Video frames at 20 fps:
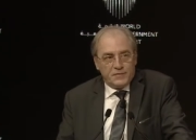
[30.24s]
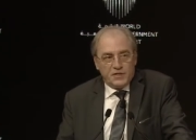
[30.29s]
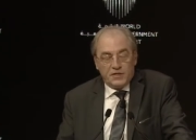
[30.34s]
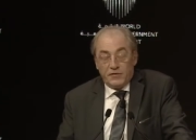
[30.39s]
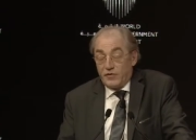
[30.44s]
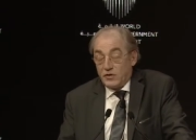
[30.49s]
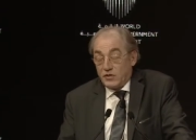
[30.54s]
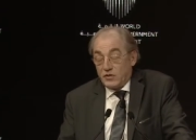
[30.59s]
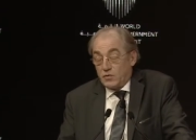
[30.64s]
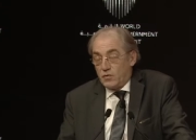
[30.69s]

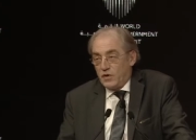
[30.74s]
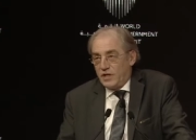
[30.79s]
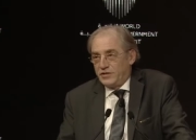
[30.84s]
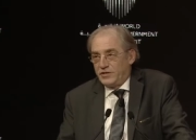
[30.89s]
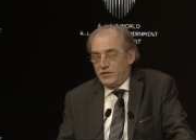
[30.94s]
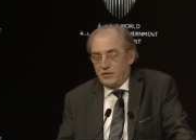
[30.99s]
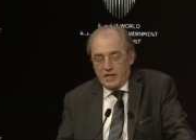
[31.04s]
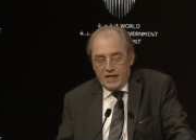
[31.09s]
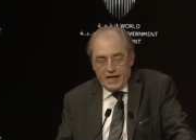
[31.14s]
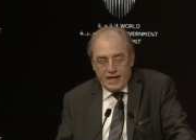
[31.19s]
the first
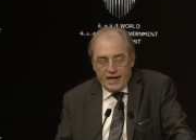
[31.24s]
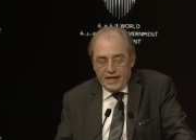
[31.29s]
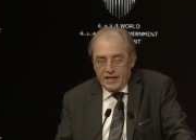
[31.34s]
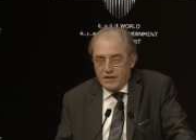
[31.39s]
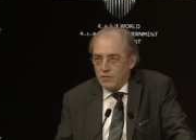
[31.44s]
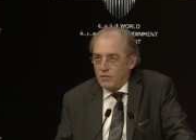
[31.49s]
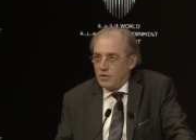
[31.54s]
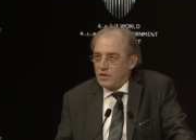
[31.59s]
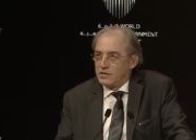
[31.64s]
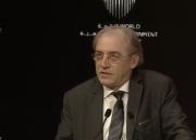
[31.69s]
question I
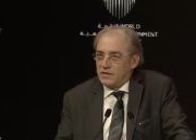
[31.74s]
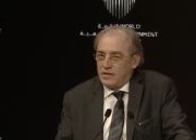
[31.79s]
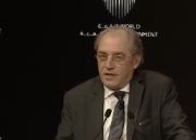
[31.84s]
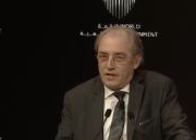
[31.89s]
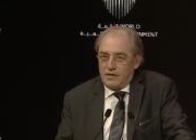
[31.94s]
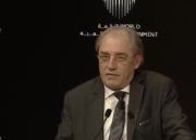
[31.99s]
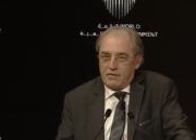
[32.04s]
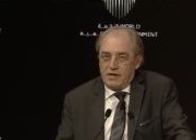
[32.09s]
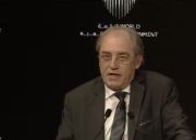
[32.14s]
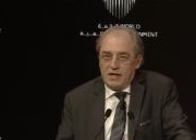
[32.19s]
had was
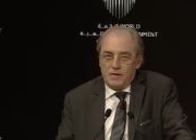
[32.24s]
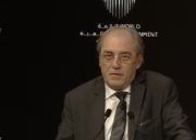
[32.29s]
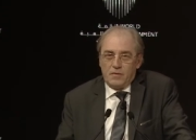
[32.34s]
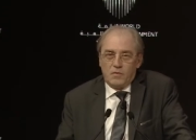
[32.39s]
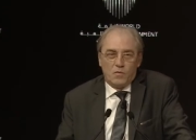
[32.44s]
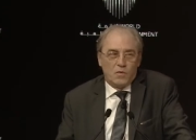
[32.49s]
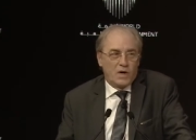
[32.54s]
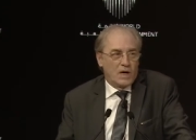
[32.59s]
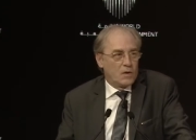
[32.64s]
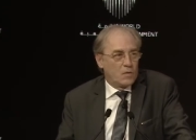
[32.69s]
really
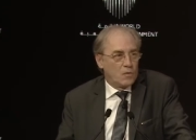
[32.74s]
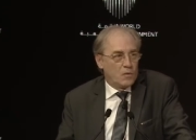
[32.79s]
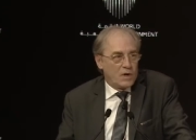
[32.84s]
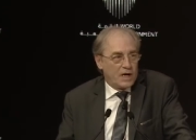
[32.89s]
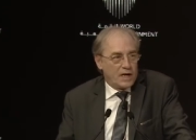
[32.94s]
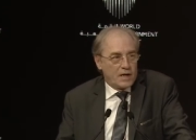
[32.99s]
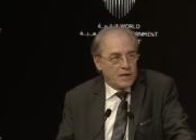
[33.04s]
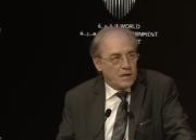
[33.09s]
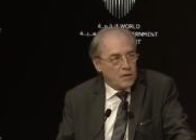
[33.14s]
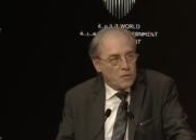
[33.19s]

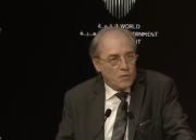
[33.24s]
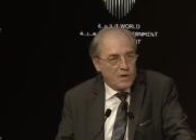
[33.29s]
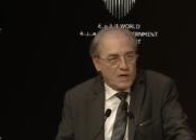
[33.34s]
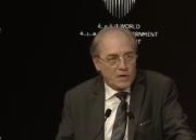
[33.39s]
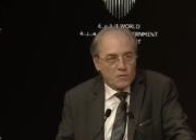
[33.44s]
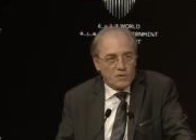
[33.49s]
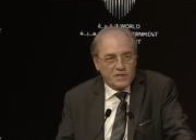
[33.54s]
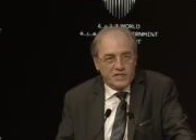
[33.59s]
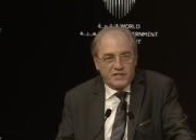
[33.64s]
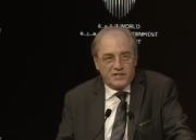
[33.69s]

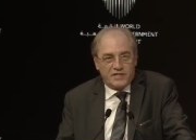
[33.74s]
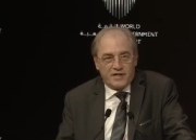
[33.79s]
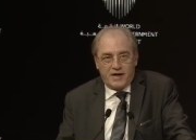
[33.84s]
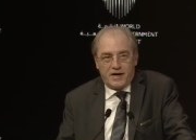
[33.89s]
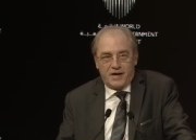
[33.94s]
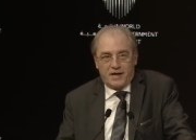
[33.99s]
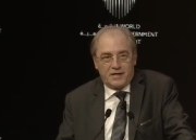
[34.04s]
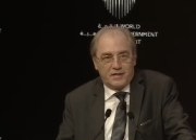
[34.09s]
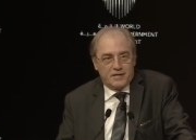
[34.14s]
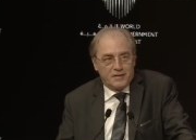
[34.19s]
where we
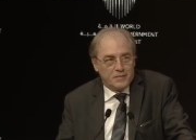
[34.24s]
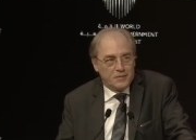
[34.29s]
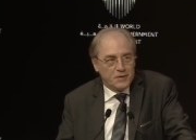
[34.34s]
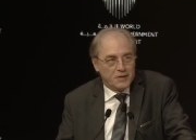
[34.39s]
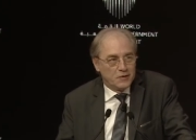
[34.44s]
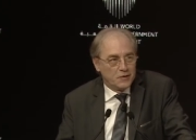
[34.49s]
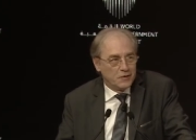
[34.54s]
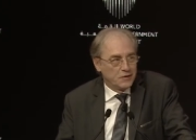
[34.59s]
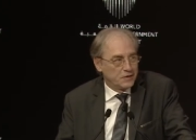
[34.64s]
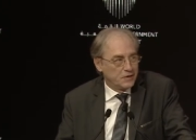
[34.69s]
start,
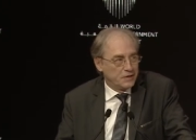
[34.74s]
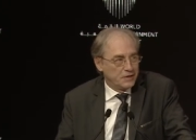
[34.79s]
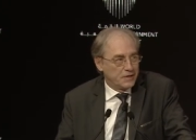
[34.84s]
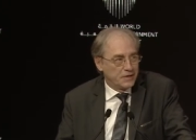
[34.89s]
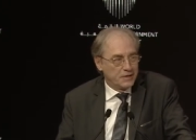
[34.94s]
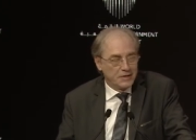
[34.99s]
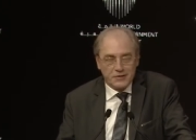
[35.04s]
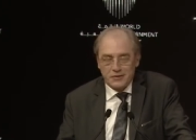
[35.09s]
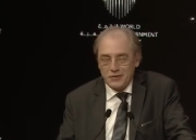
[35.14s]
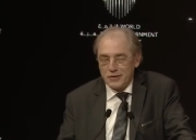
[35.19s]
because
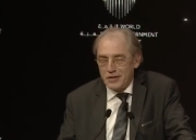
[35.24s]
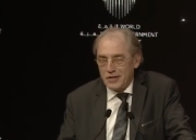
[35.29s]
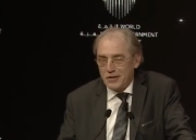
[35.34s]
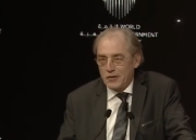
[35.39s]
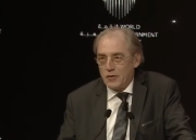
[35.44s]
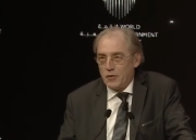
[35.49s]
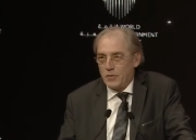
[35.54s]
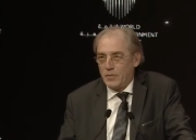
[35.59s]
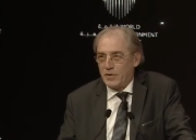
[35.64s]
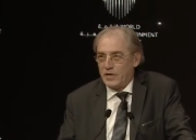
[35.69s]
international
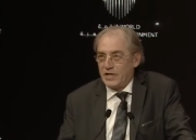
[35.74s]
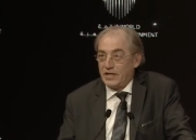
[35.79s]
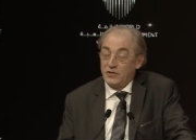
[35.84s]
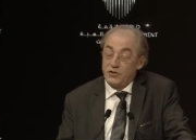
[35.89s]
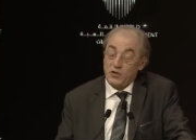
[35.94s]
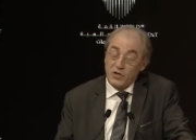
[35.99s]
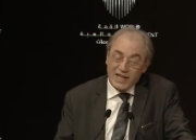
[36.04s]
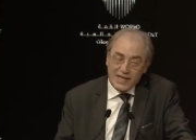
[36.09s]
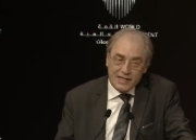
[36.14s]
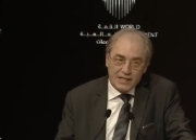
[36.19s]

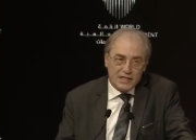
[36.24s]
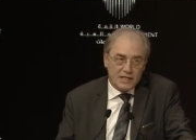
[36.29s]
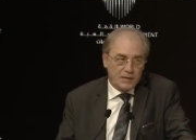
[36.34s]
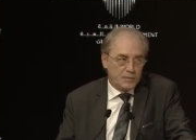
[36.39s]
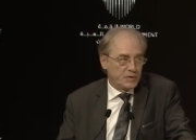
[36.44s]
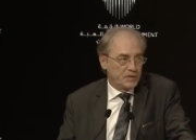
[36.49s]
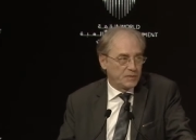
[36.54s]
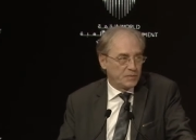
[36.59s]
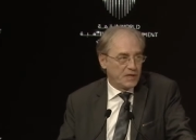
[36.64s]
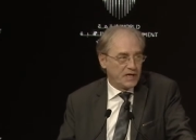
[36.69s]
cooperation and
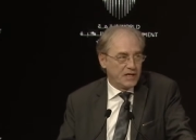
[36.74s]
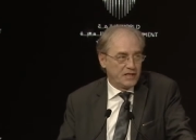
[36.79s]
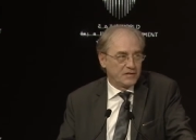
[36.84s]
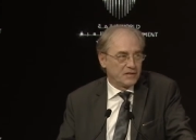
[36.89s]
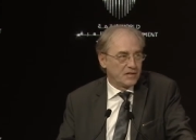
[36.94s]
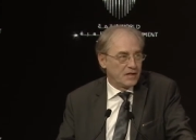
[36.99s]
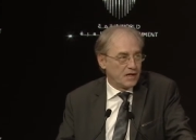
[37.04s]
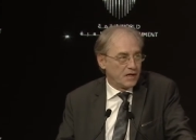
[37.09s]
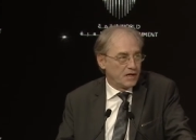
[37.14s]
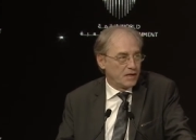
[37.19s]
deep
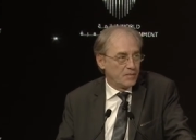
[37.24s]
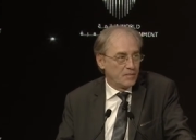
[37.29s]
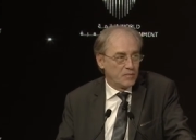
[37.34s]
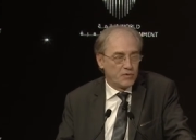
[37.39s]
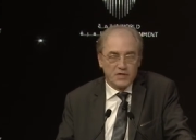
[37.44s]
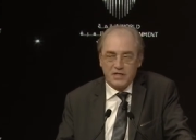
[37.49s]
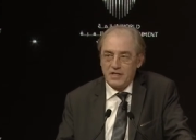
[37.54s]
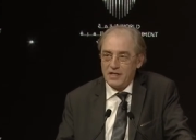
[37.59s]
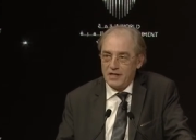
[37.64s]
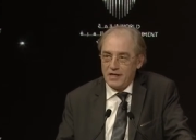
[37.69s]
space are a
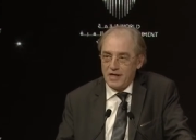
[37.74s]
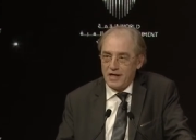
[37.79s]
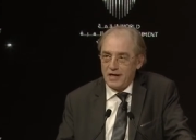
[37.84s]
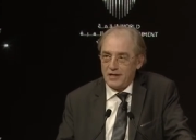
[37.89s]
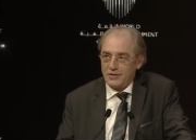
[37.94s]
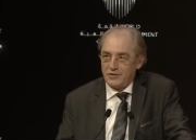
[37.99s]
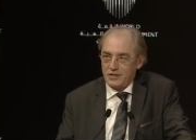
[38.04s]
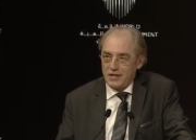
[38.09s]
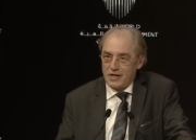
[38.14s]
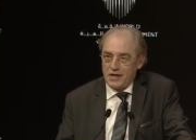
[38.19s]
pretty
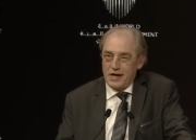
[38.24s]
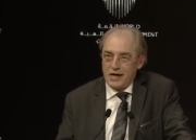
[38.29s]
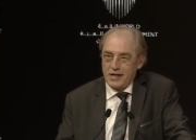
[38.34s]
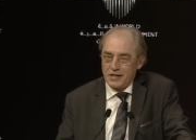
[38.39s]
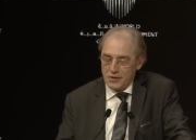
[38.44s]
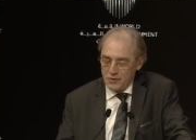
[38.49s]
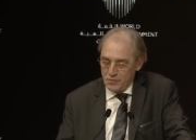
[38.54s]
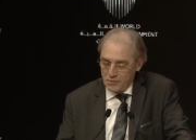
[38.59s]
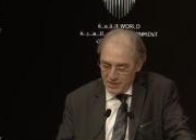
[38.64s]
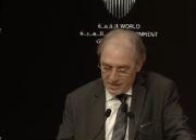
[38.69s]
large
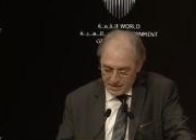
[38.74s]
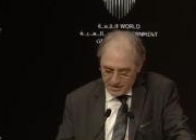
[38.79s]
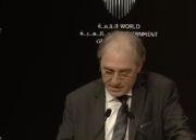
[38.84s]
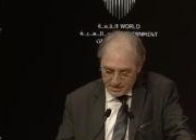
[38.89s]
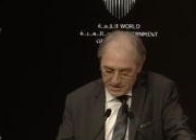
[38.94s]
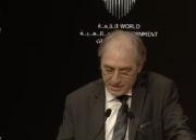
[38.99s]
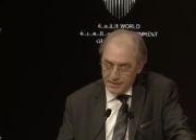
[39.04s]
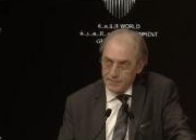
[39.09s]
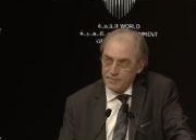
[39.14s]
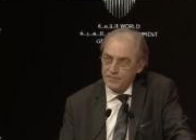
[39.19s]

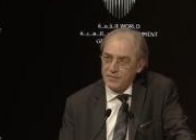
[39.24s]
argument.